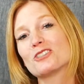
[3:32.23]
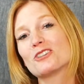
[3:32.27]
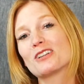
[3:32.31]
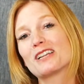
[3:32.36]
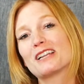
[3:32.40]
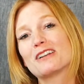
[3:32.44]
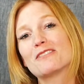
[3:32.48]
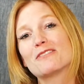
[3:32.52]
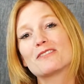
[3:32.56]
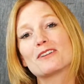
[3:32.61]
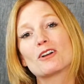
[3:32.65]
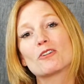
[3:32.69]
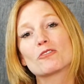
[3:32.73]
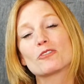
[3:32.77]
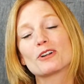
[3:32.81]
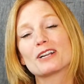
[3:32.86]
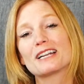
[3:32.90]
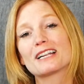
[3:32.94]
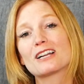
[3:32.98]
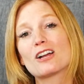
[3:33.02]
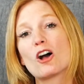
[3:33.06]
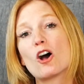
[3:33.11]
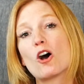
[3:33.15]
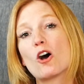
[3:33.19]
you can feel
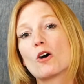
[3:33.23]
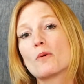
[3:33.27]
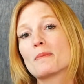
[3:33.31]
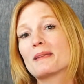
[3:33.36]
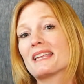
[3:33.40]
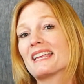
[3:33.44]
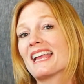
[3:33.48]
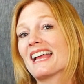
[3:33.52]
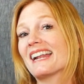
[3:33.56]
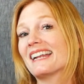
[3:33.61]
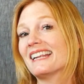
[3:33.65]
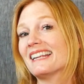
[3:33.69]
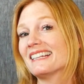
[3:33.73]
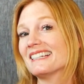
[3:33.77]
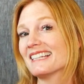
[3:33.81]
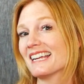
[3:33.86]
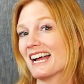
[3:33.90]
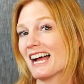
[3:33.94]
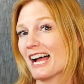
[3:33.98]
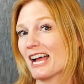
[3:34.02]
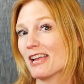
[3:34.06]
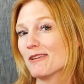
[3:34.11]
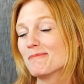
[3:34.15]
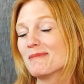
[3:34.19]
free to call me
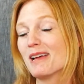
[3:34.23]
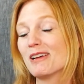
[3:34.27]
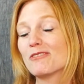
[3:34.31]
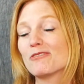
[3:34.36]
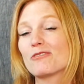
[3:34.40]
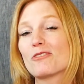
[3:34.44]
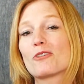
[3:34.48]
anytime at